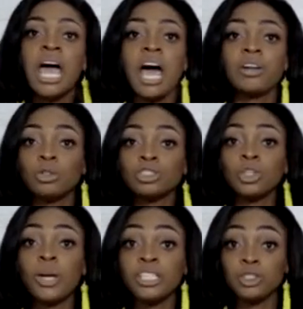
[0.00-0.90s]
and
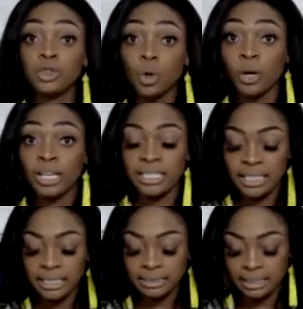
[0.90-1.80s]
also enjoy
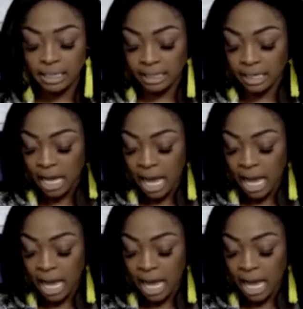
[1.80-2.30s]
eating.